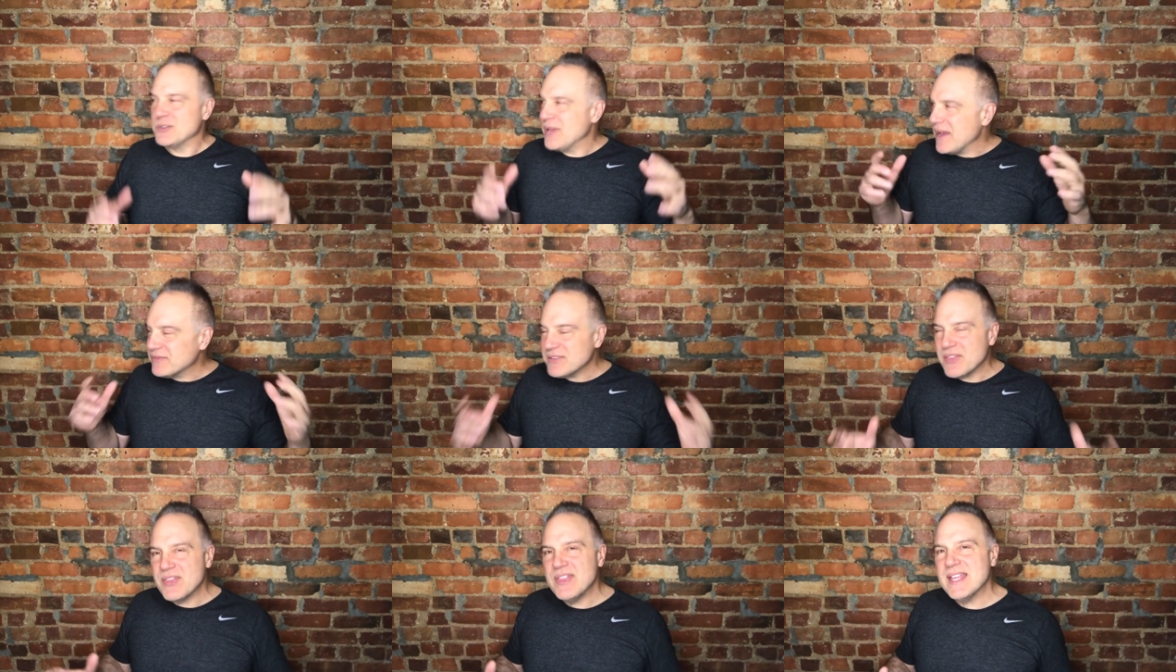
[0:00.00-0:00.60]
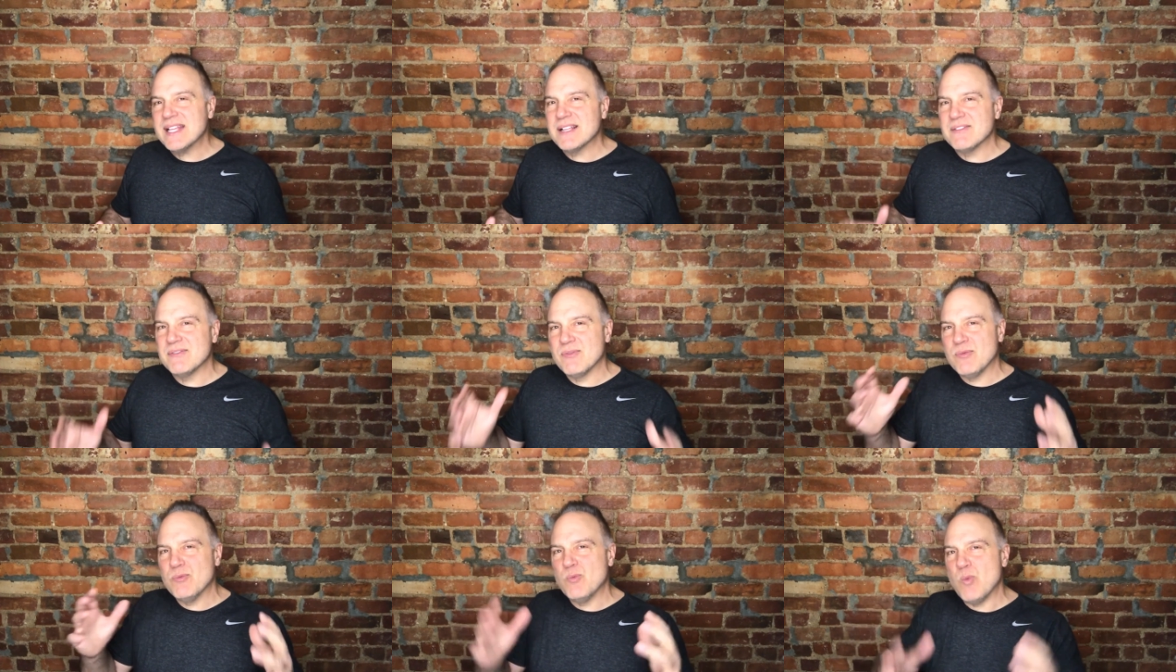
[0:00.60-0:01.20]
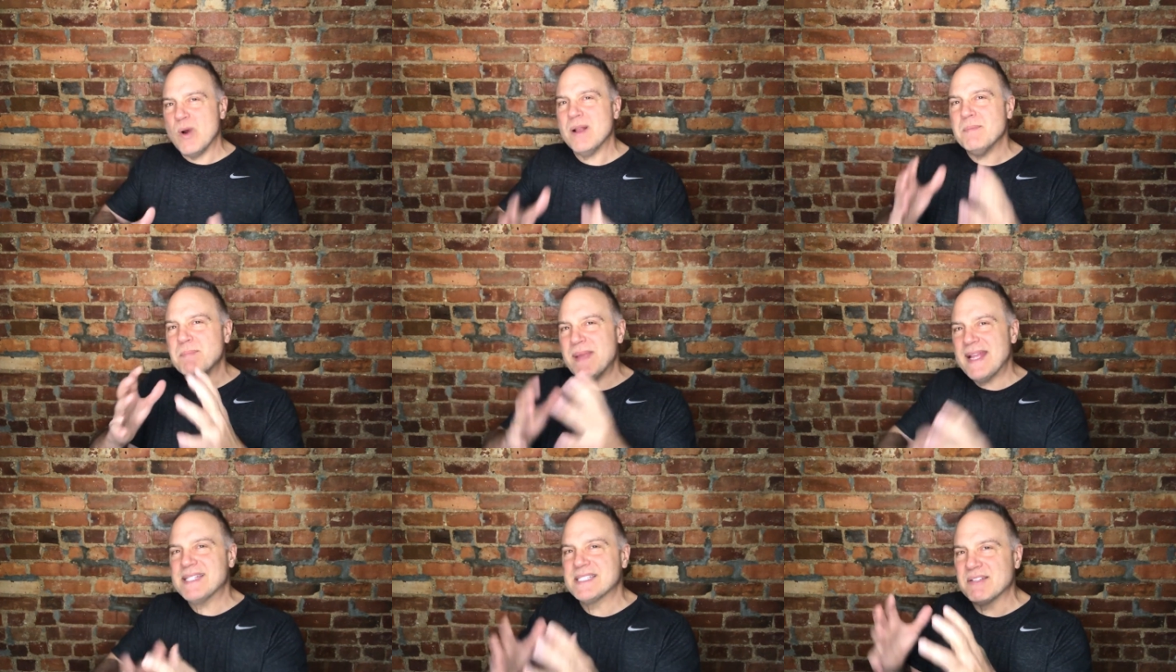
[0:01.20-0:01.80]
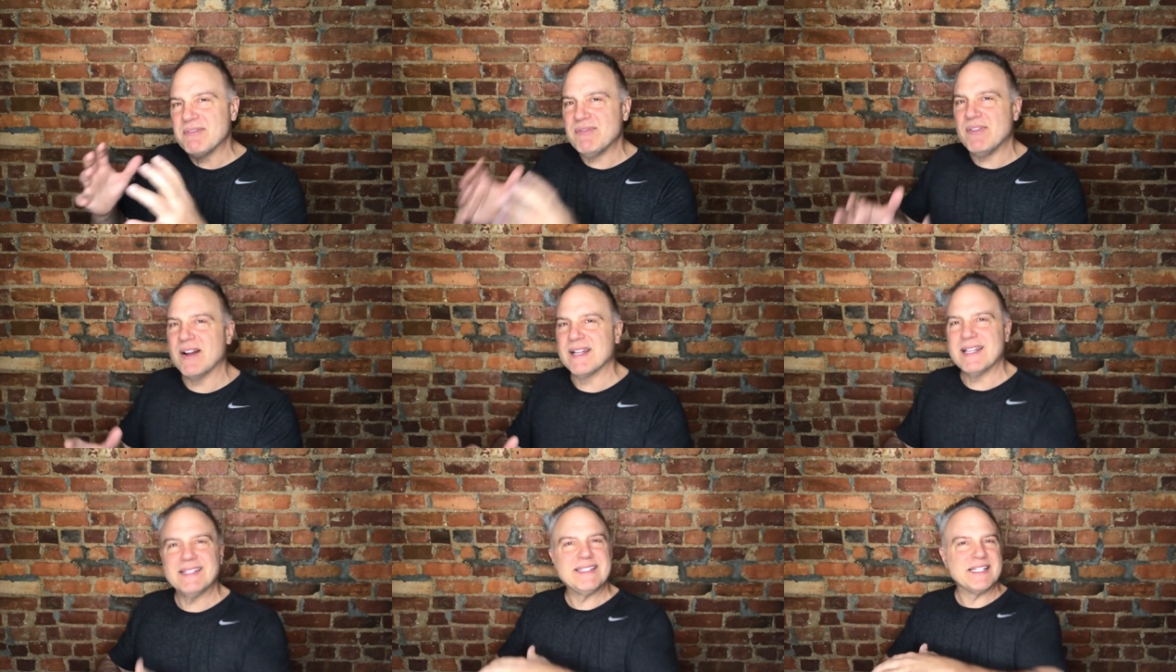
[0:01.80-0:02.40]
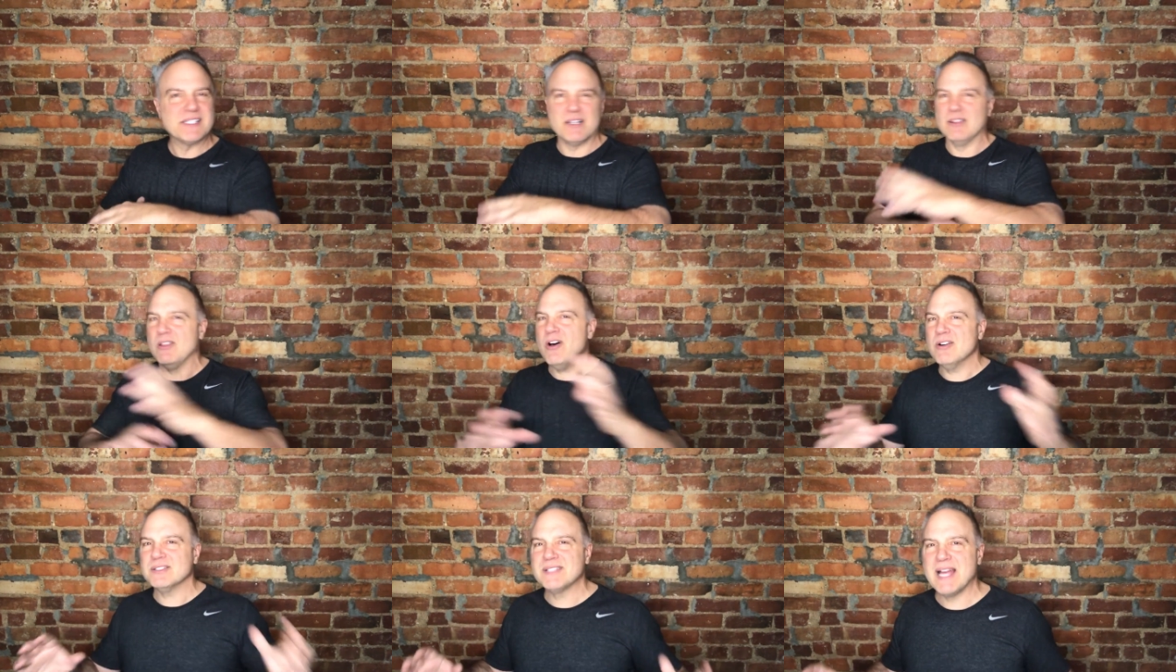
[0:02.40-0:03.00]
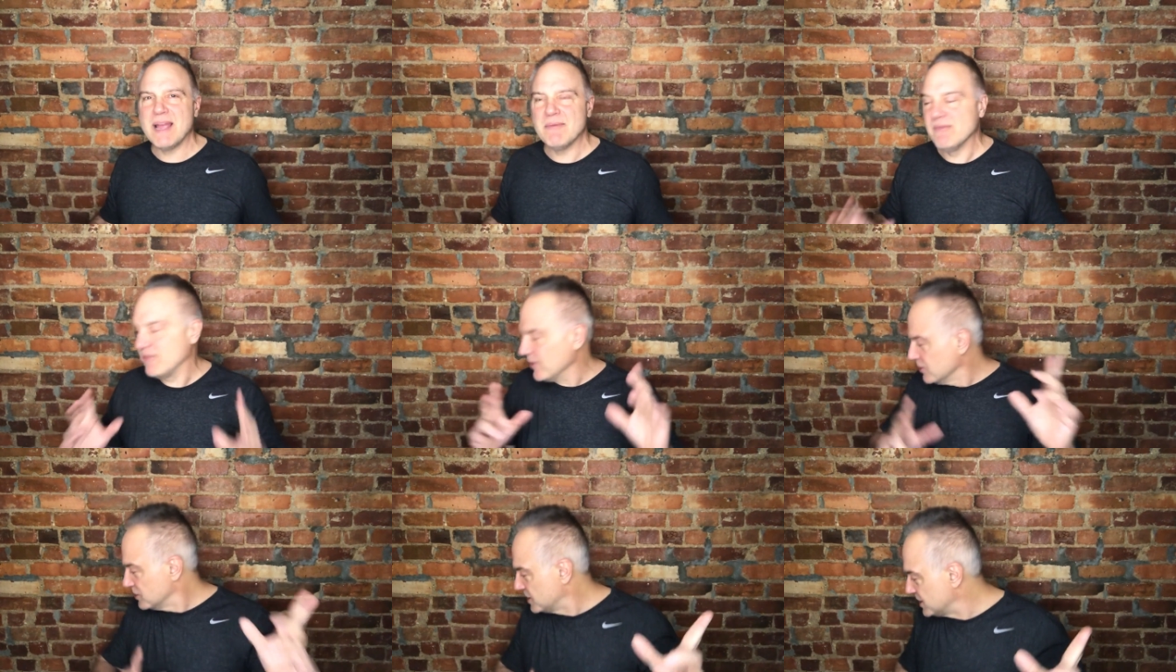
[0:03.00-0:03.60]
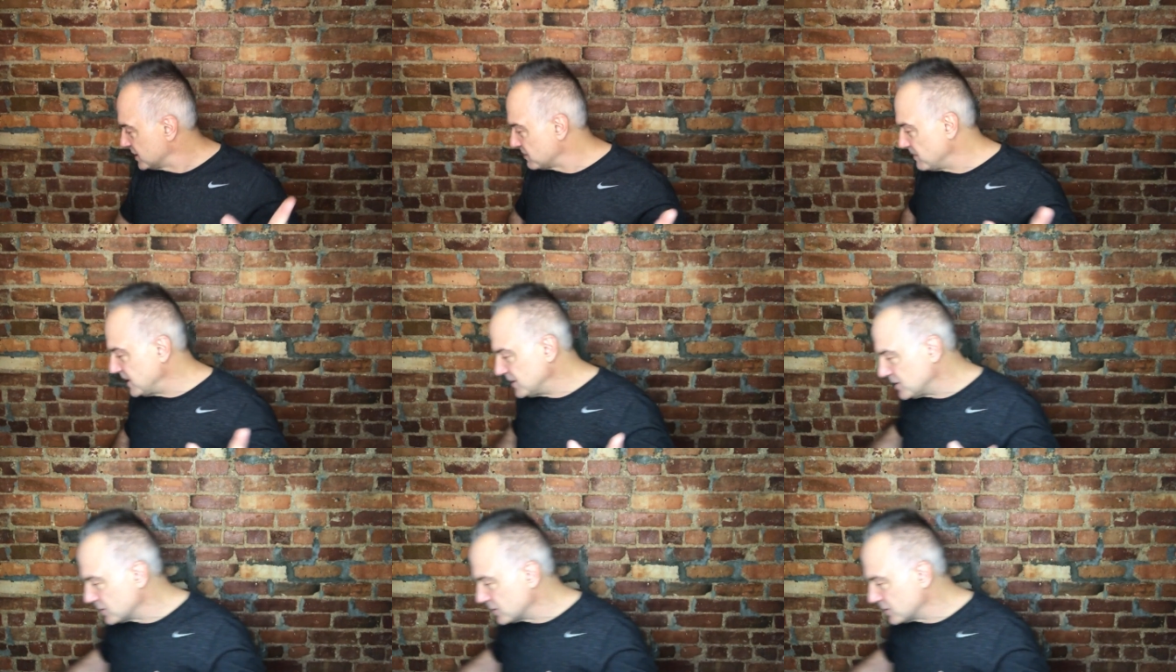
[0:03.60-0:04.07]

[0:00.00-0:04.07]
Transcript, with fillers: So you have to think of what makes it funny. That takes a long time versus me